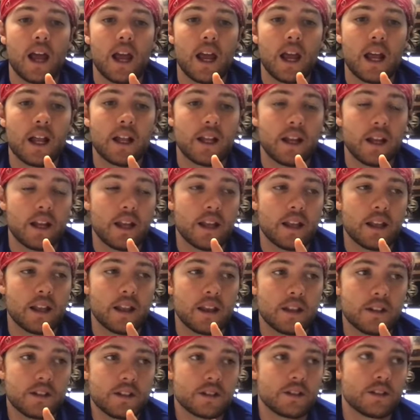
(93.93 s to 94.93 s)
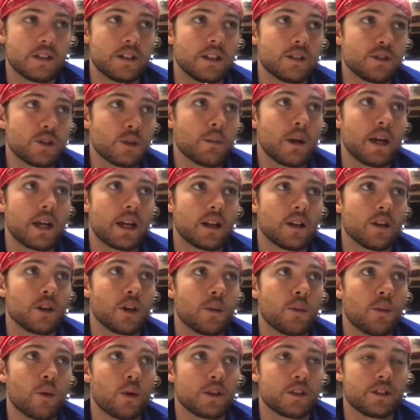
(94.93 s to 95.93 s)
this will make a
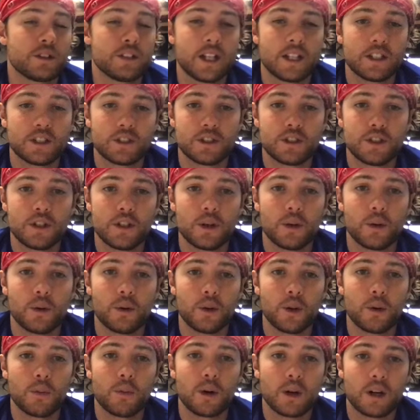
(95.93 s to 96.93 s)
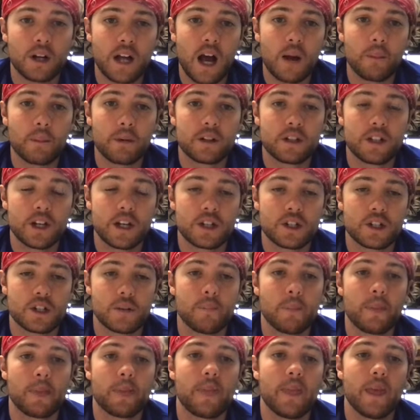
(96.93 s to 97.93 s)
little more sense too, a little more
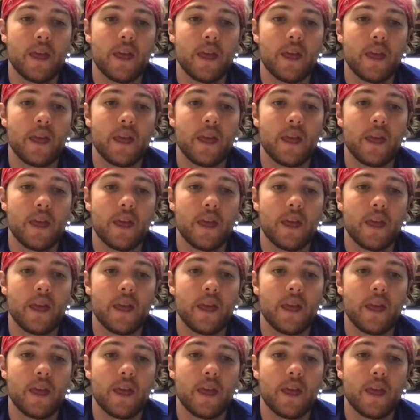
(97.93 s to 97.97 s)
competition,